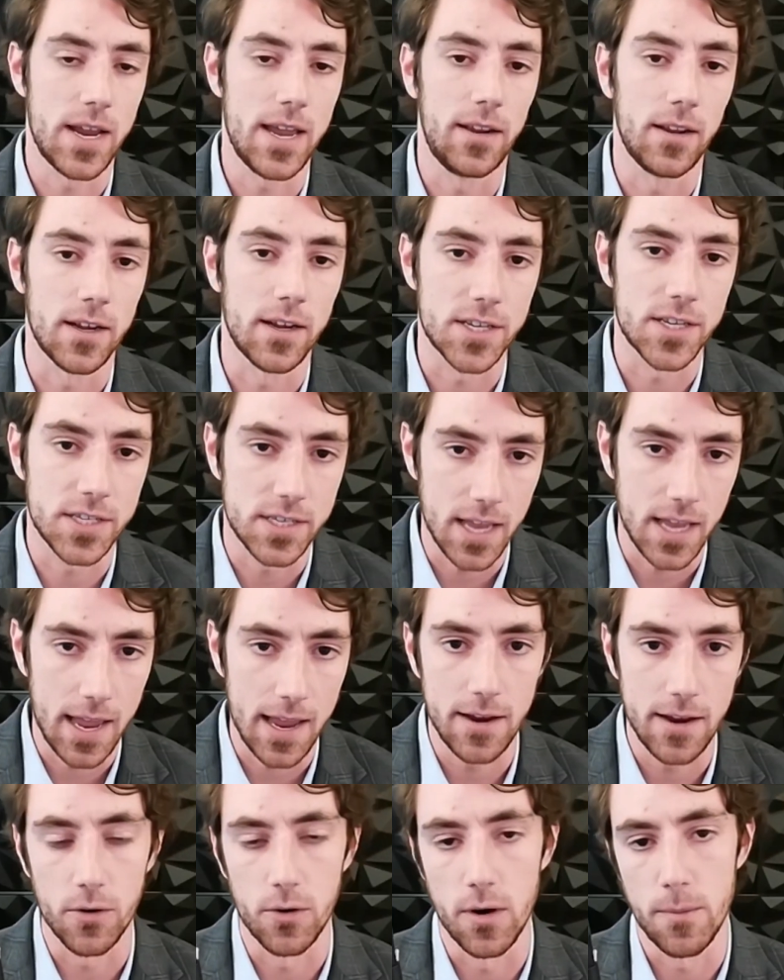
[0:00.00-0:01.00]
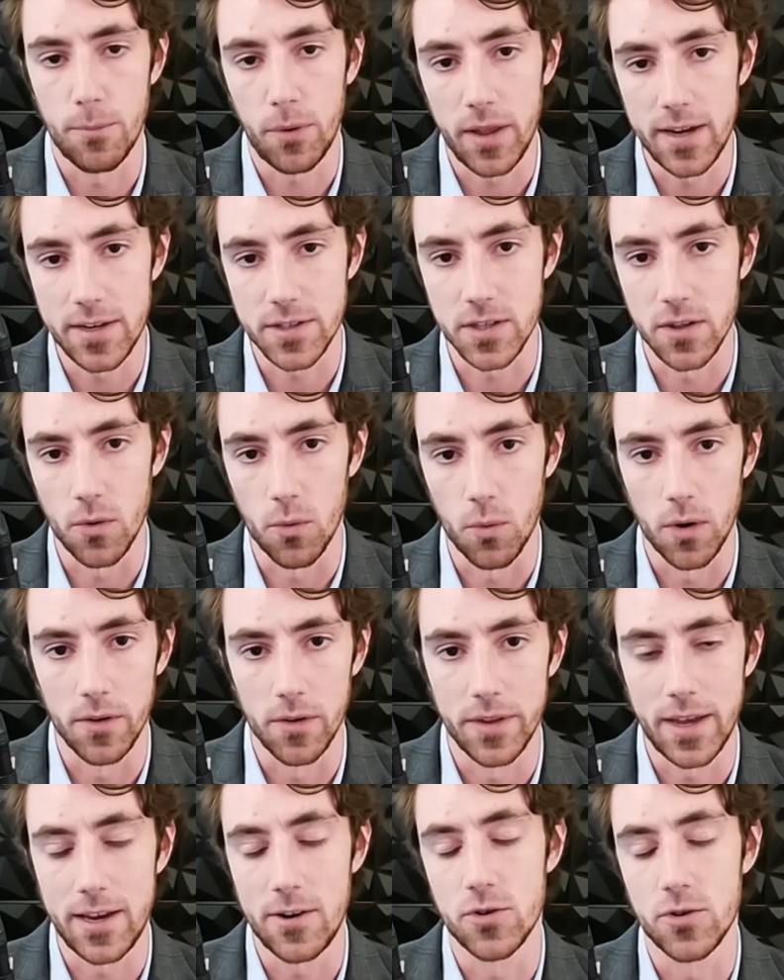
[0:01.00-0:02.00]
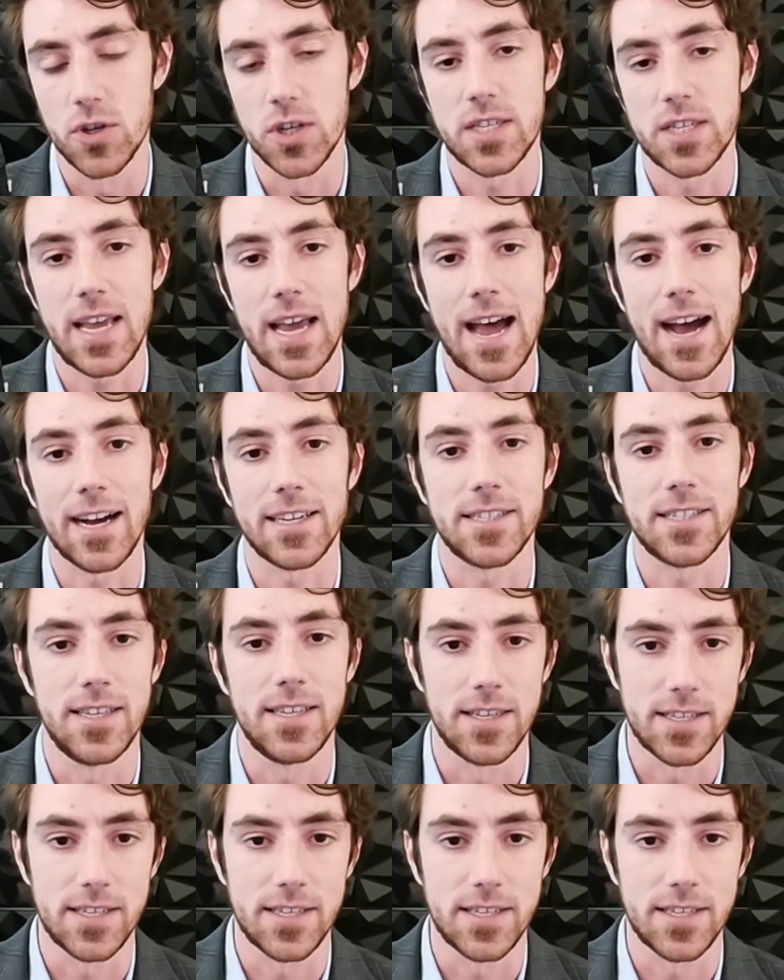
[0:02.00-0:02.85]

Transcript: you're in a state or a place in the world that you're just taxed